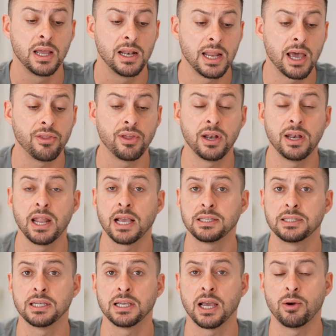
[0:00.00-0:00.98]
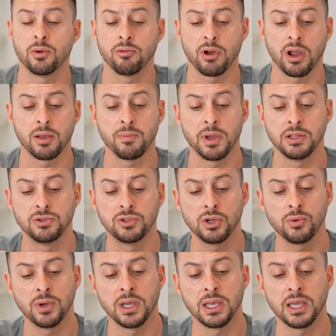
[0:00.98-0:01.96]
Now, the next thing I would recommend
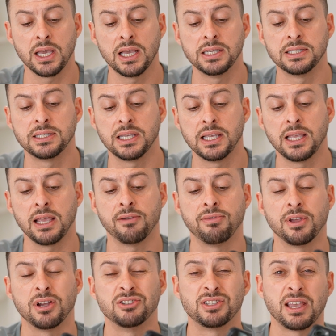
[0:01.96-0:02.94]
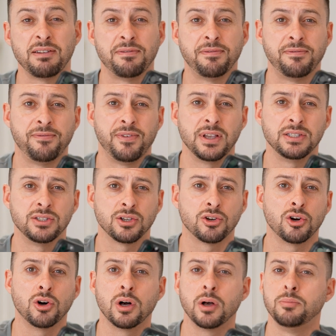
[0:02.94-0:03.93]
doing is seeing if there's a physical